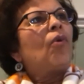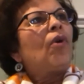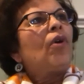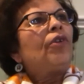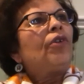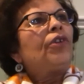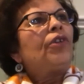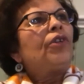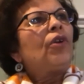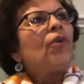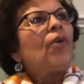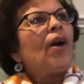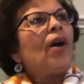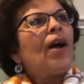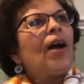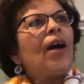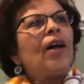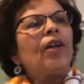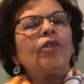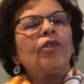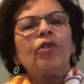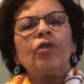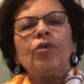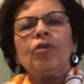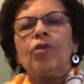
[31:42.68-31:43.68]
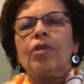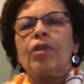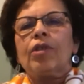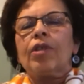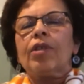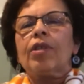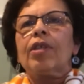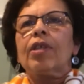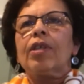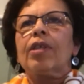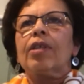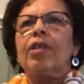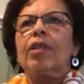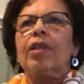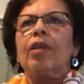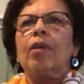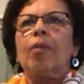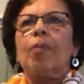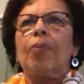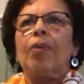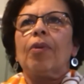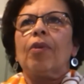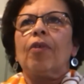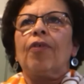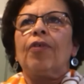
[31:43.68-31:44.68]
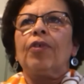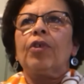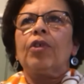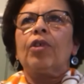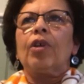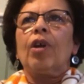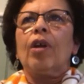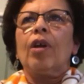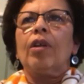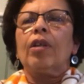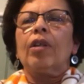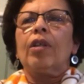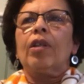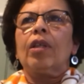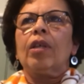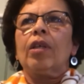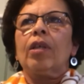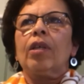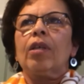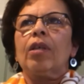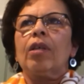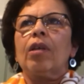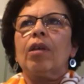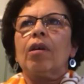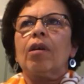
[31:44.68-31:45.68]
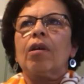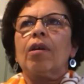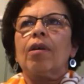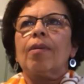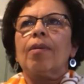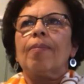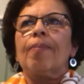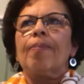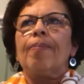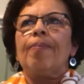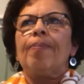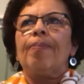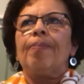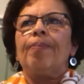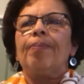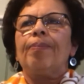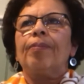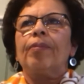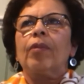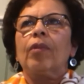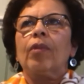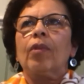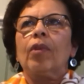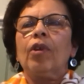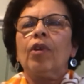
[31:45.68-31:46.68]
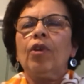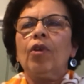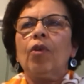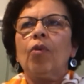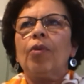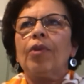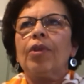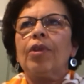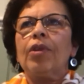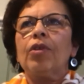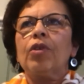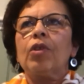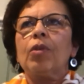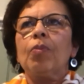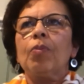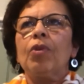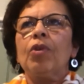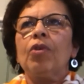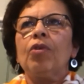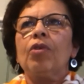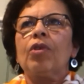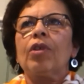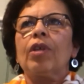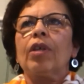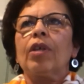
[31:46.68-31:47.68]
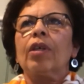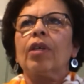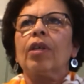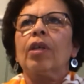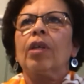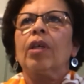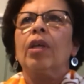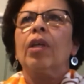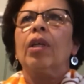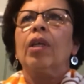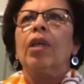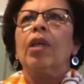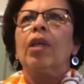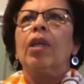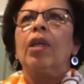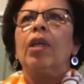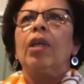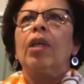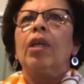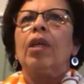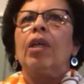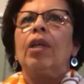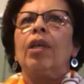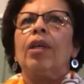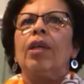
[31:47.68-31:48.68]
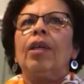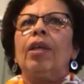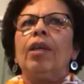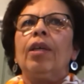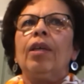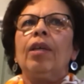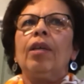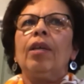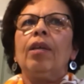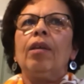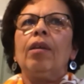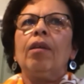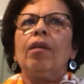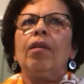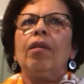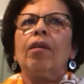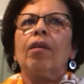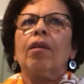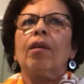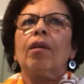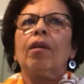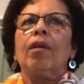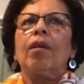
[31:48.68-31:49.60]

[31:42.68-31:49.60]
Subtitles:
well, you know, I'll use this example for Jonathan, you know, with his music. He,